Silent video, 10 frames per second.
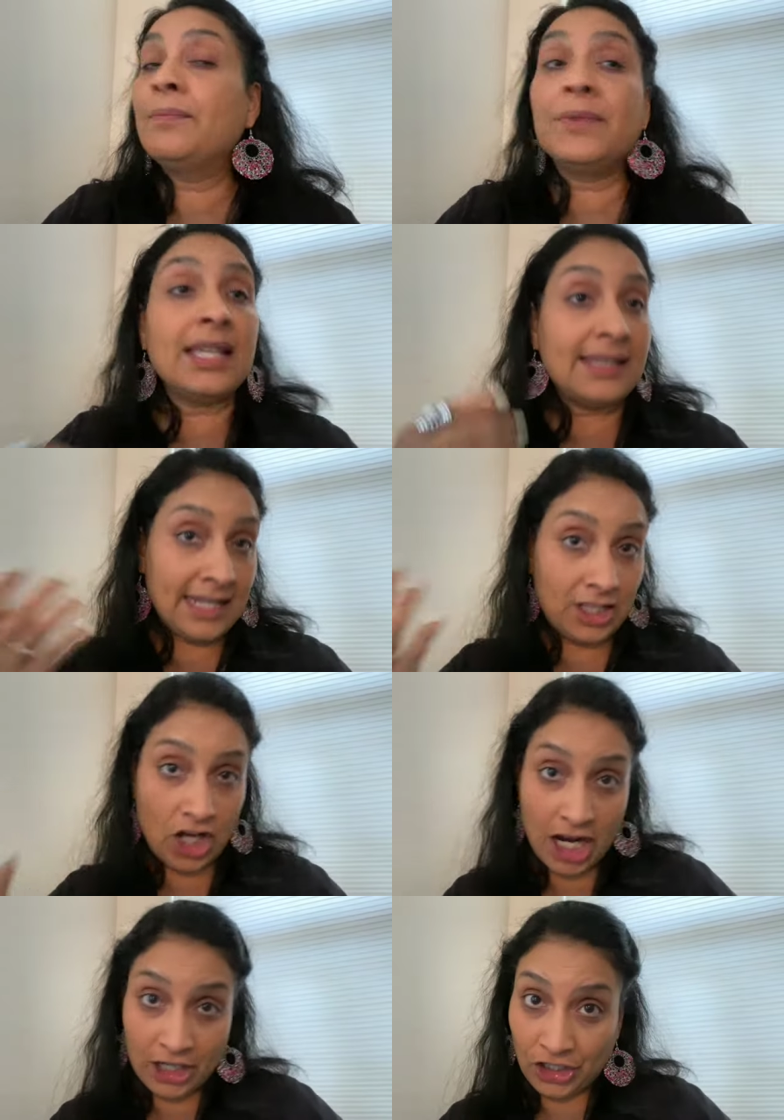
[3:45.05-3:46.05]
this
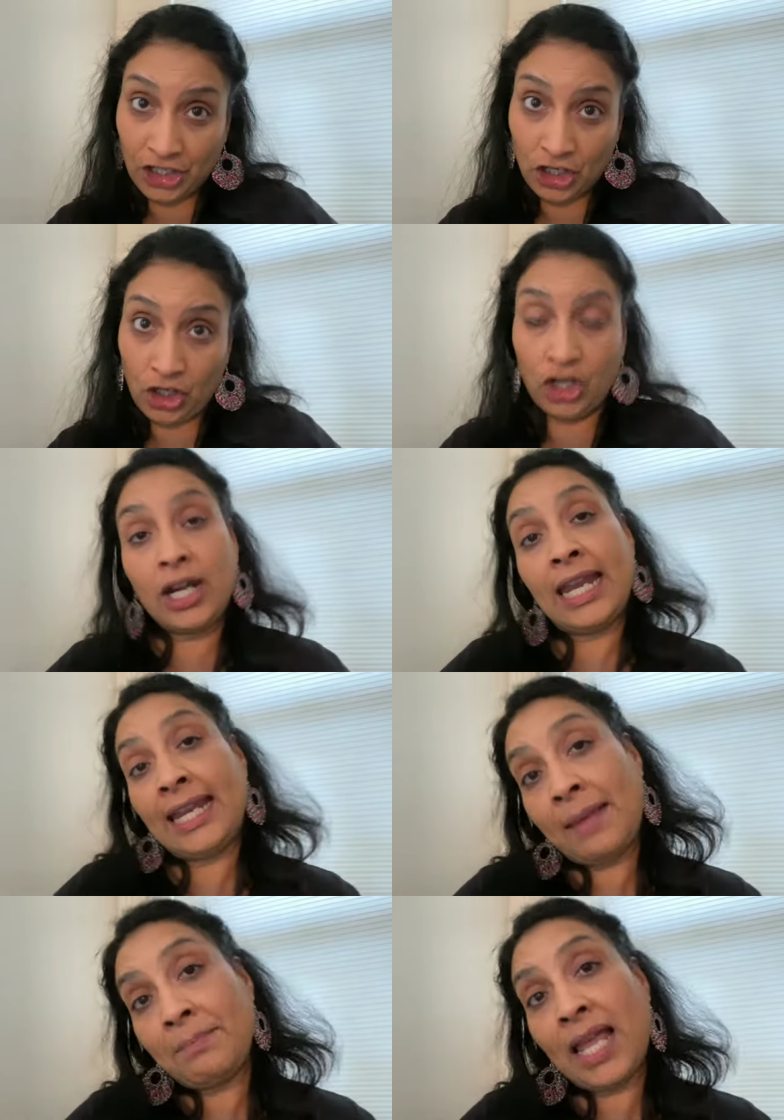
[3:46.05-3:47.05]
entire year and
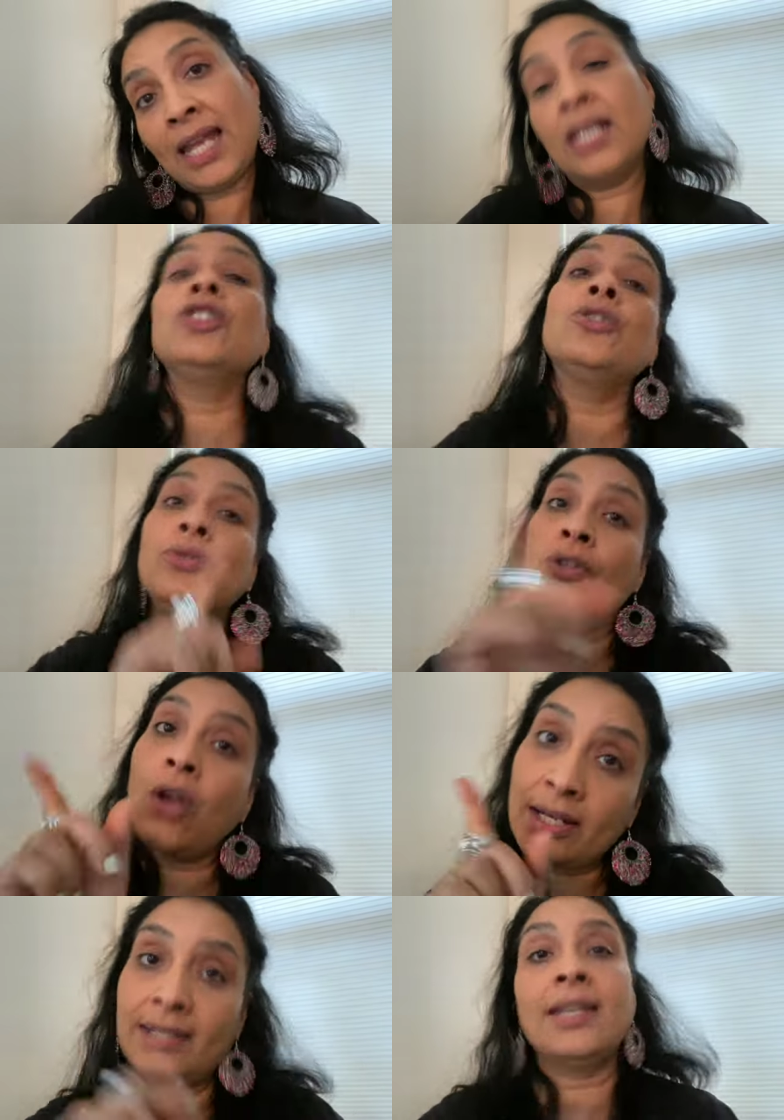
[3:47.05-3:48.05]
I'm planning to
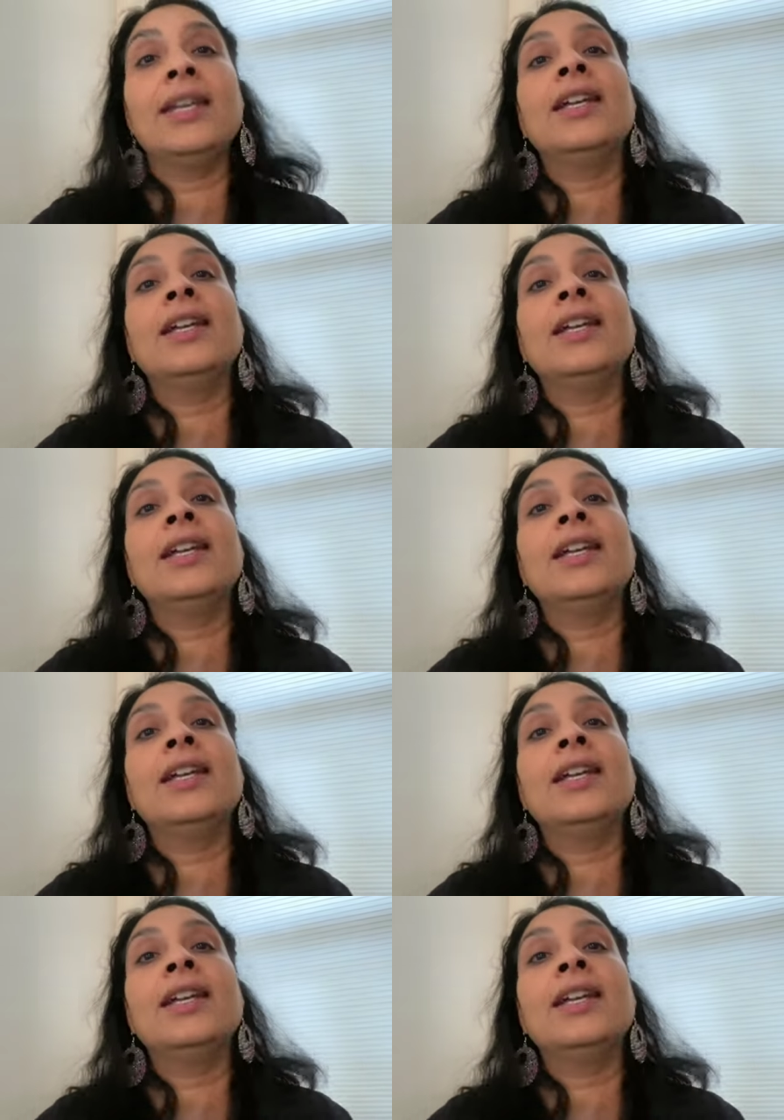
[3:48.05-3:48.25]
not